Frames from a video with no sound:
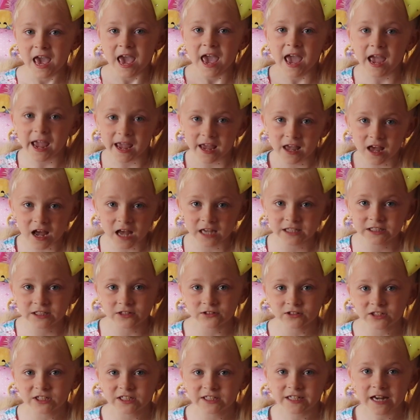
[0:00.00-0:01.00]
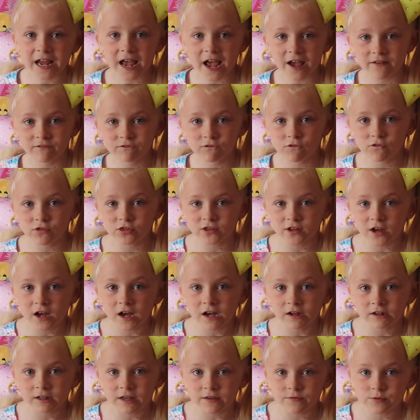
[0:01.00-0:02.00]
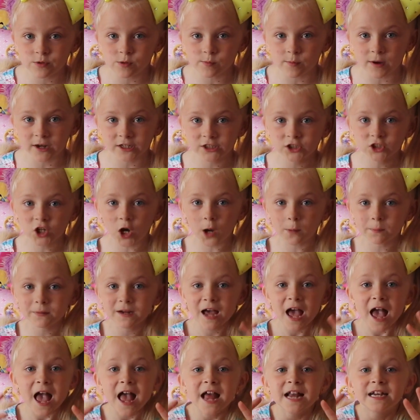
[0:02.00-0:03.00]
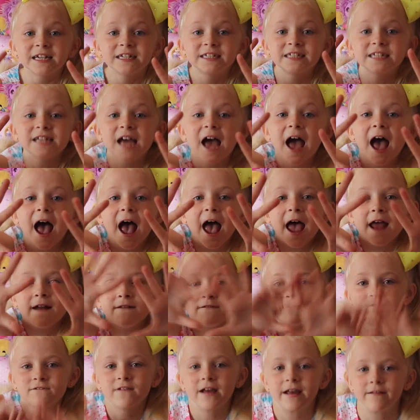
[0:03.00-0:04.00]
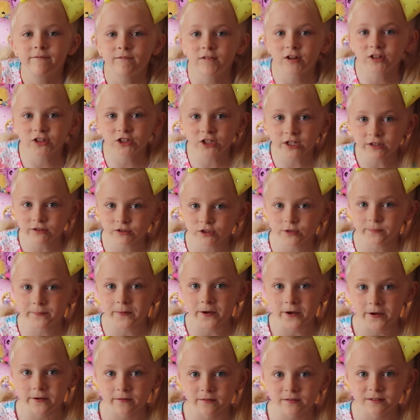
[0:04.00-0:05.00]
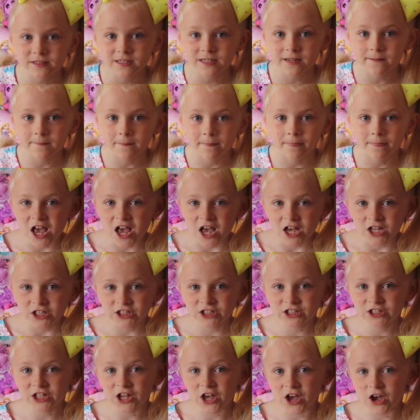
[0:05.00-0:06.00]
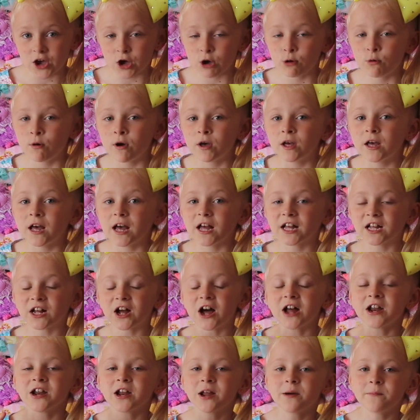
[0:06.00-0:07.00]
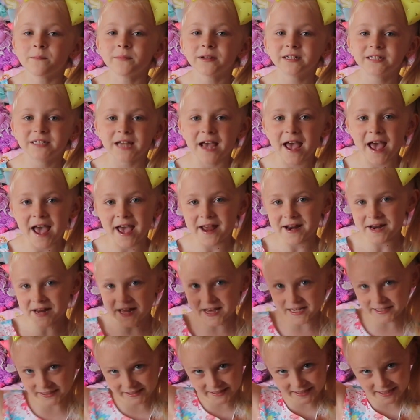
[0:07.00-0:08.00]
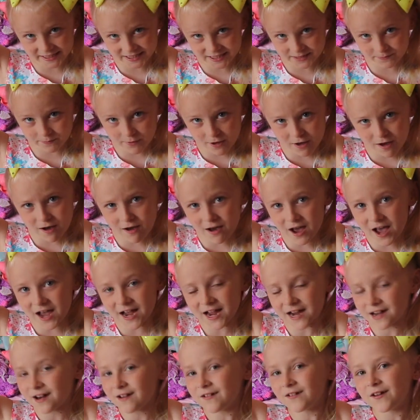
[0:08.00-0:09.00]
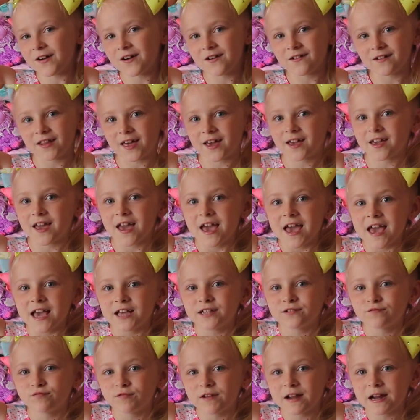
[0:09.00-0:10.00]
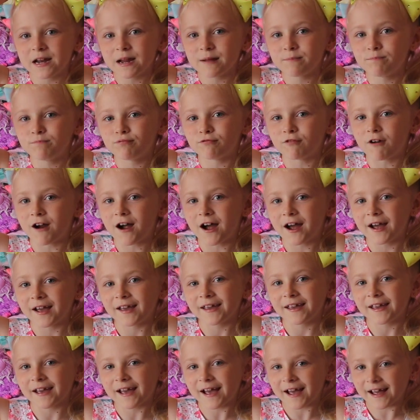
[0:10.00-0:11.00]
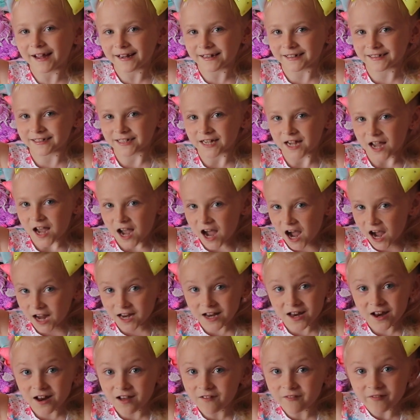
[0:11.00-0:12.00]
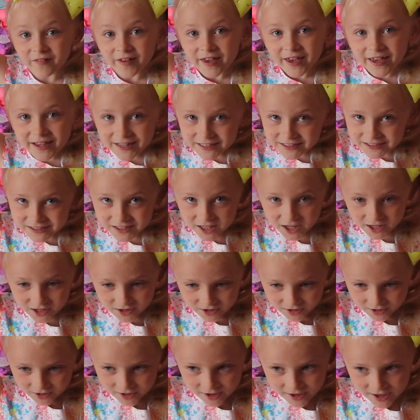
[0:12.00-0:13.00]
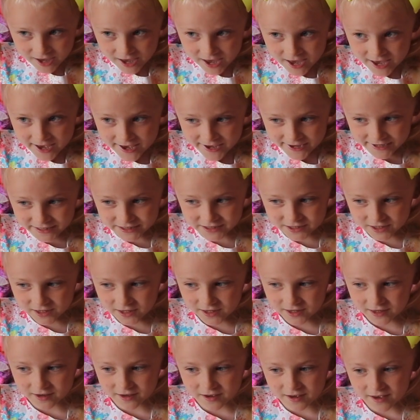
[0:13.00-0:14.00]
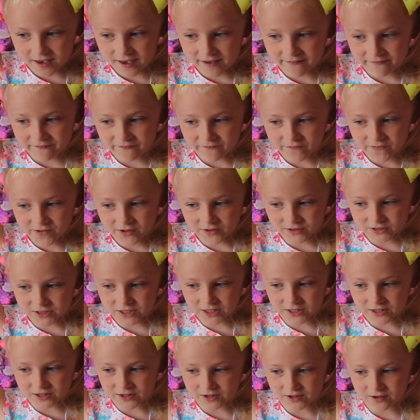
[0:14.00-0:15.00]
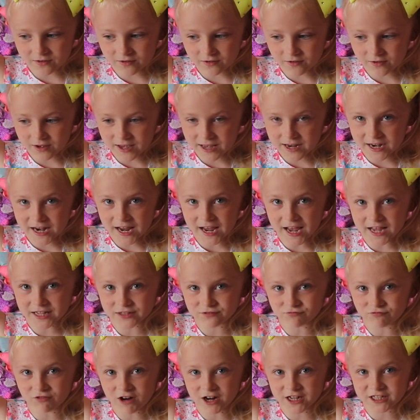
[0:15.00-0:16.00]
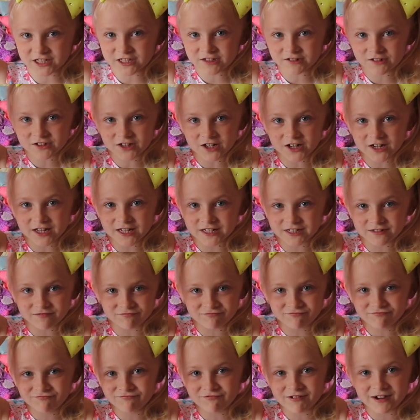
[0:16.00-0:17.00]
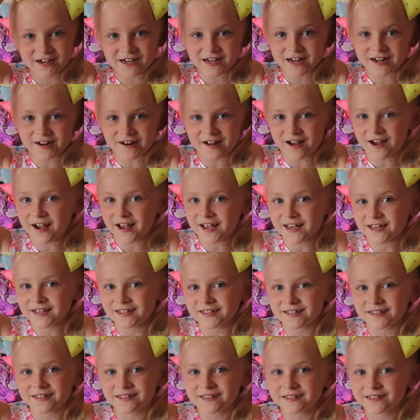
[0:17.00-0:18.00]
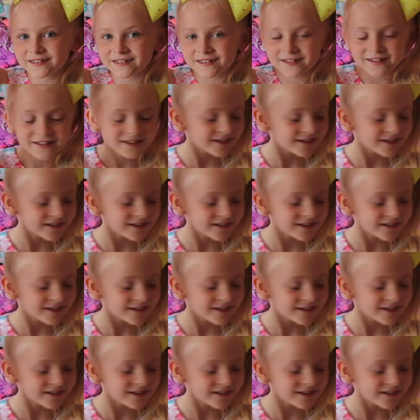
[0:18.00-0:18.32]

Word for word: Hey guys, so today I thought that I'll give you my top 10 favourite Jojo bows. So, on number 10 is this bow, I don't know, like it's really bright and I love it. It's like, it's like, it feels like, and it has rhinestones on it, it's really nice.